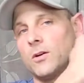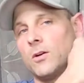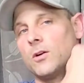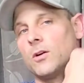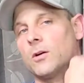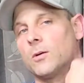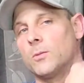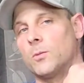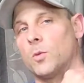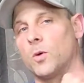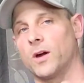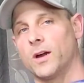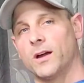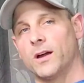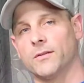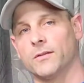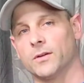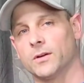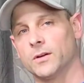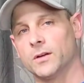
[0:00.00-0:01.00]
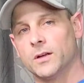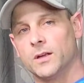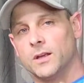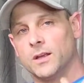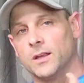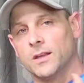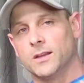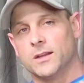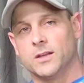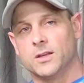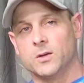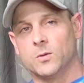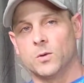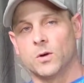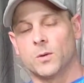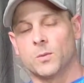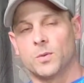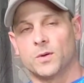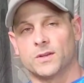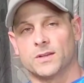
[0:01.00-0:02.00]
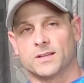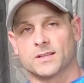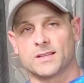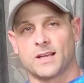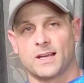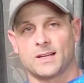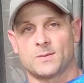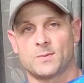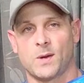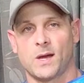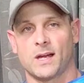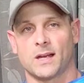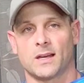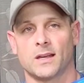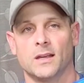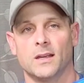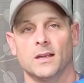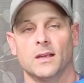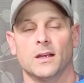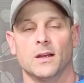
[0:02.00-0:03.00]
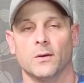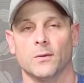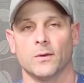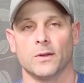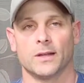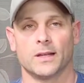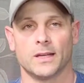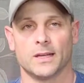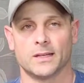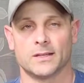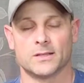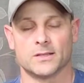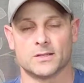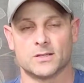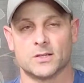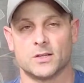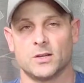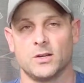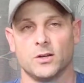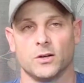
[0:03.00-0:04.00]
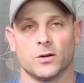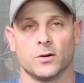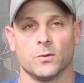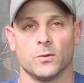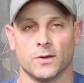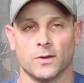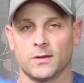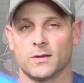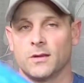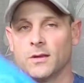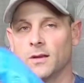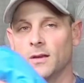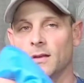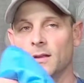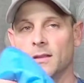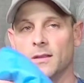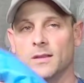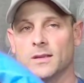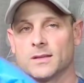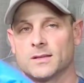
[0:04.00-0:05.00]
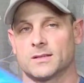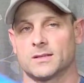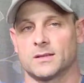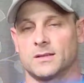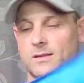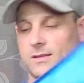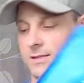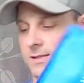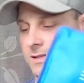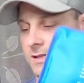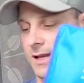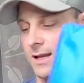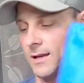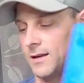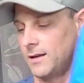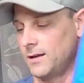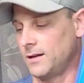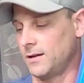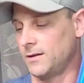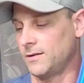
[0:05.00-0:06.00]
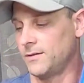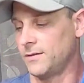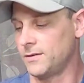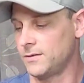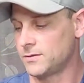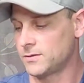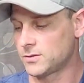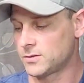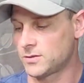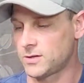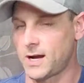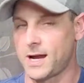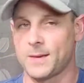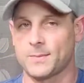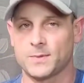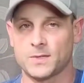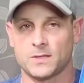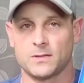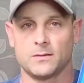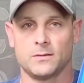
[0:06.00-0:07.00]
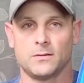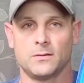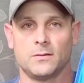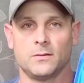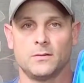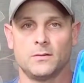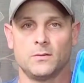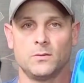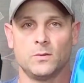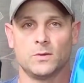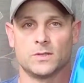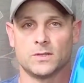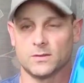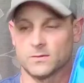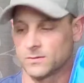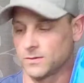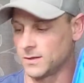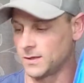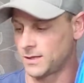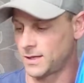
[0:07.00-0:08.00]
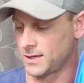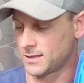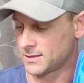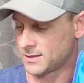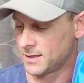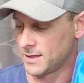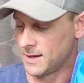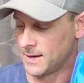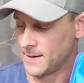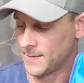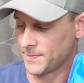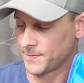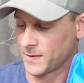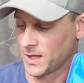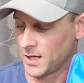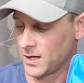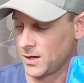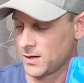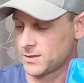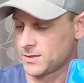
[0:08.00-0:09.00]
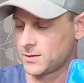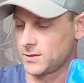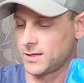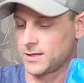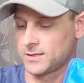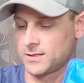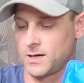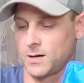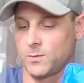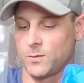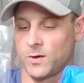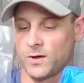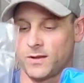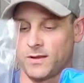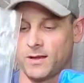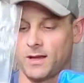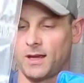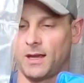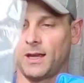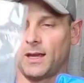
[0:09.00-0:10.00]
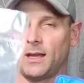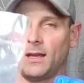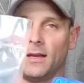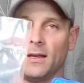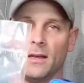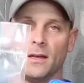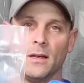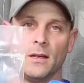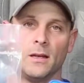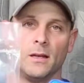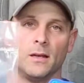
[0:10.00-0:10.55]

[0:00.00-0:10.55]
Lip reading: arm, wherever that you want to put this ice pack, and really get it to secure with this set of straps, which is really nice. It also does come with a